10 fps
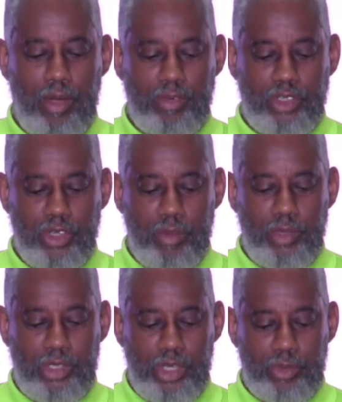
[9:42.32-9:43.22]
of summer
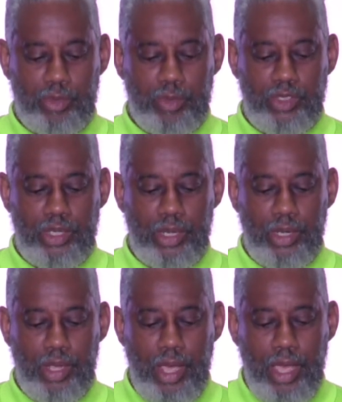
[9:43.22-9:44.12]
tips presented,
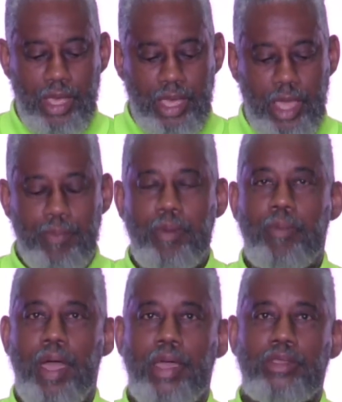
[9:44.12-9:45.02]
keep in
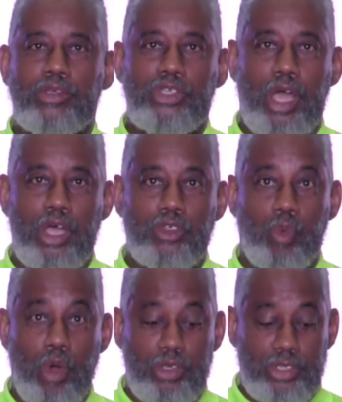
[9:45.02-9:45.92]
mind your child's
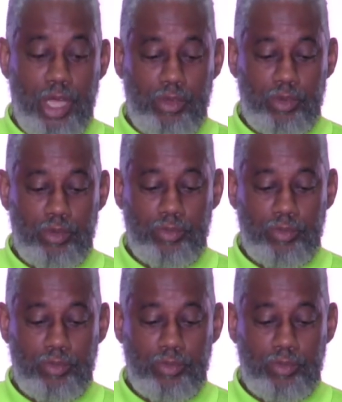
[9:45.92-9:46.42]
work schedule,